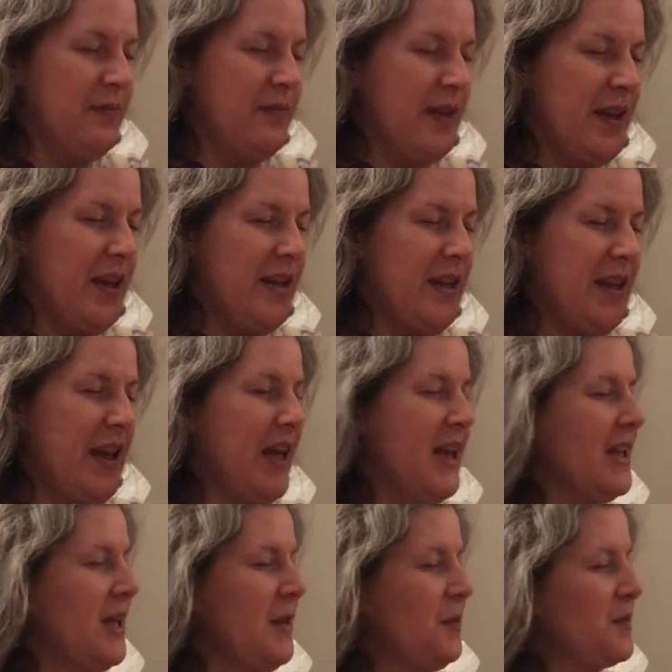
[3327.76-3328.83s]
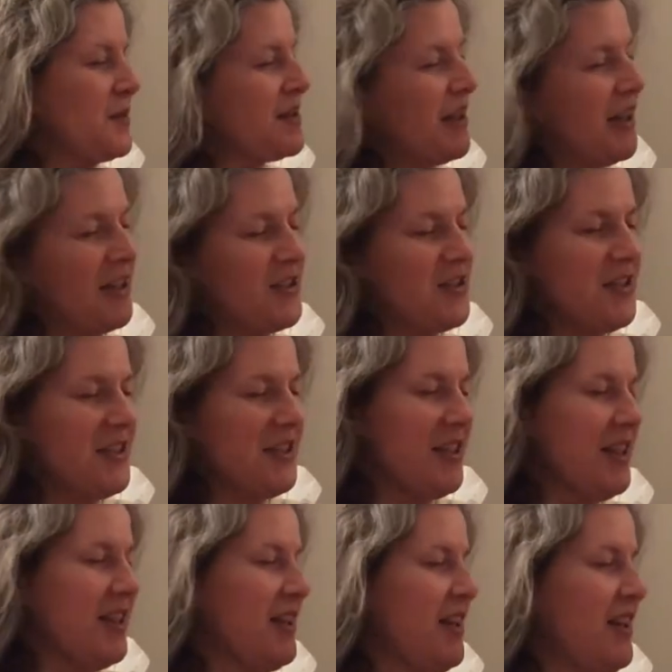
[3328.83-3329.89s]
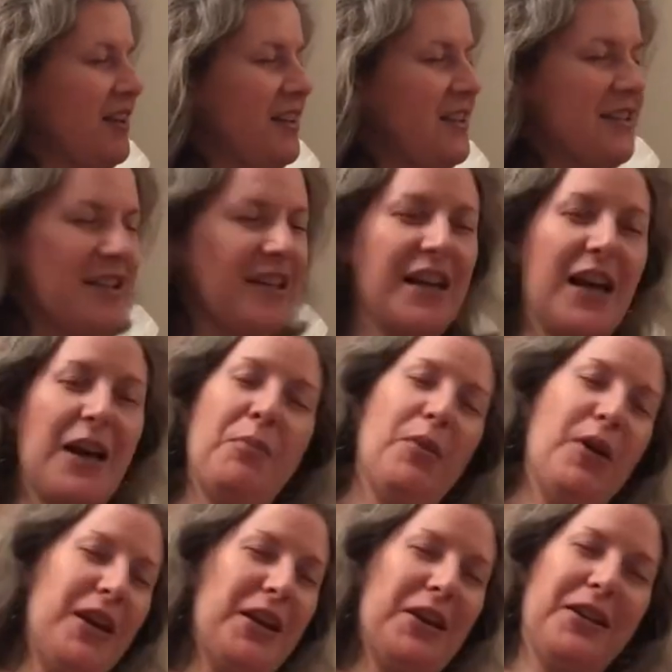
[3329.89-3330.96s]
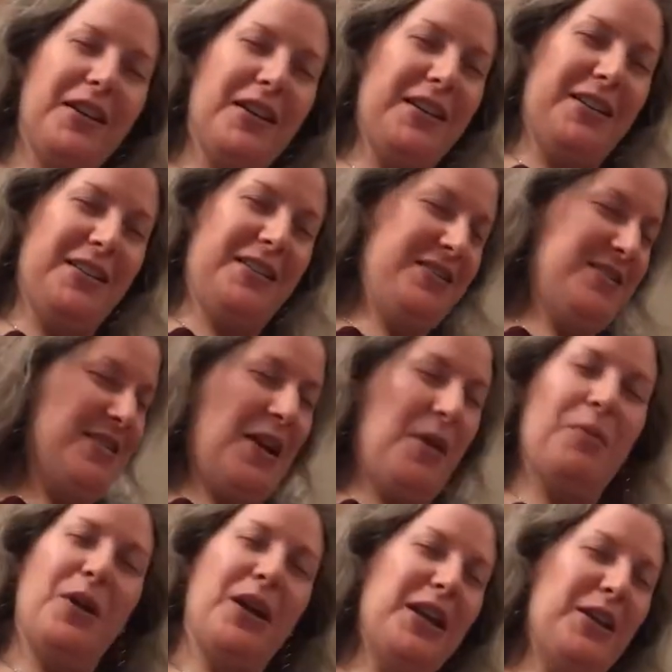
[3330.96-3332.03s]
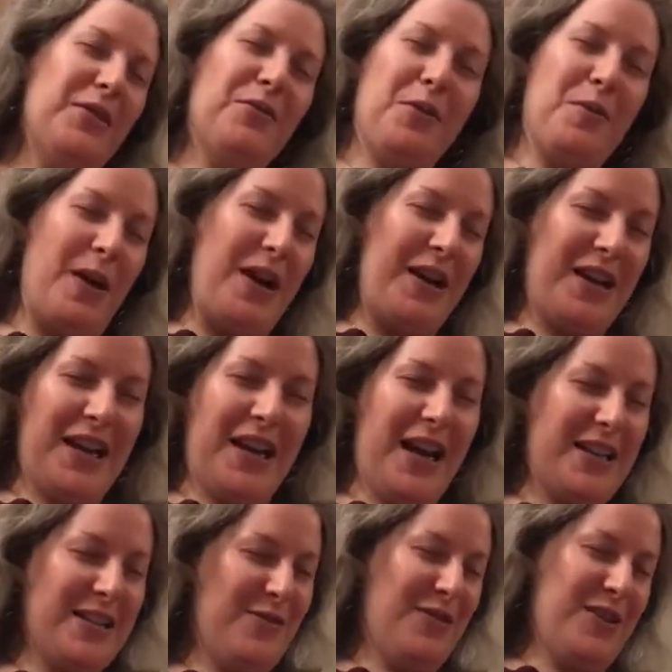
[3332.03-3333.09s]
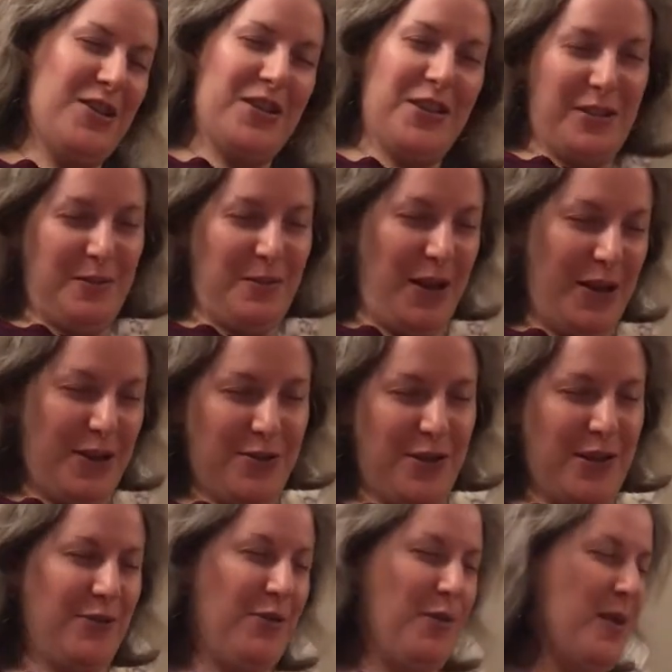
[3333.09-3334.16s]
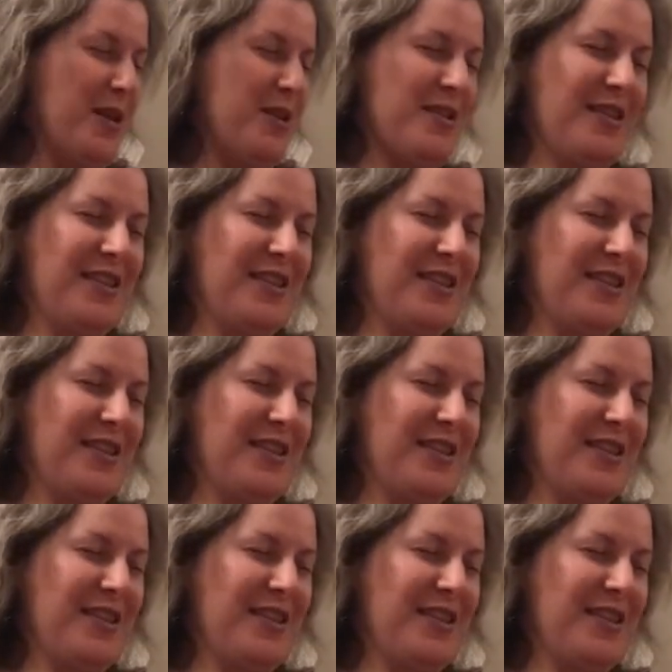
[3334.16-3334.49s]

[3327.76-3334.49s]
And the gatekeeper is kind of just sitting there, and he's like, I'm waiting I'm waiting for my activation, my transformation.